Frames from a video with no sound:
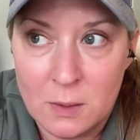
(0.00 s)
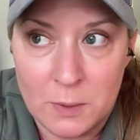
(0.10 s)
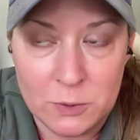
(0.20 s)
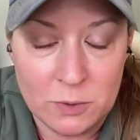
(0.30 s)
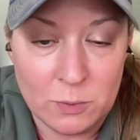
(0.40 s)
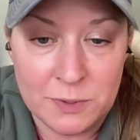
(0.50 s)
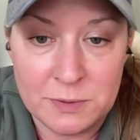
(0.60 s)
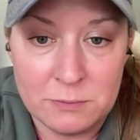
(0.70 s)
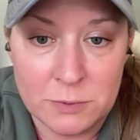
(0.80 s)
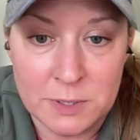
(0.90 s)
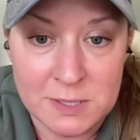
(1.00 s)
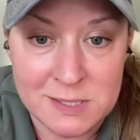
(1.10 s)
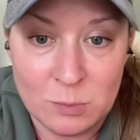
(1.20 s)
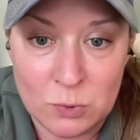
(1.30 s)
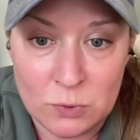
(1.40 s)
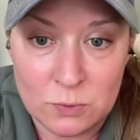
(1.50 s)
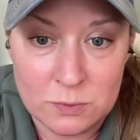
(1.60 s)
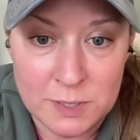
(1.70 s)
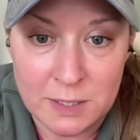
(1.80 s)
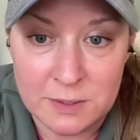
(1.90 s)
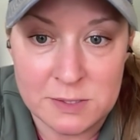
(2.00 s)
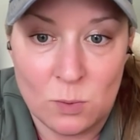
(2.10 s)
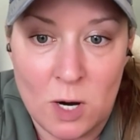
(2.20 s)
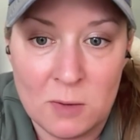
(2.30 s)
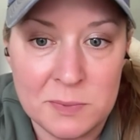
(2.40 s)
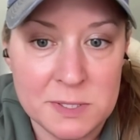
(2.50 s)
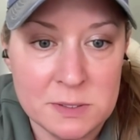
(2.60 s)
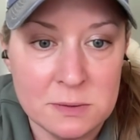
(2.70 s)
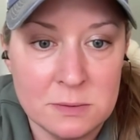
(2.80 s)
we do it with really simple daily swaps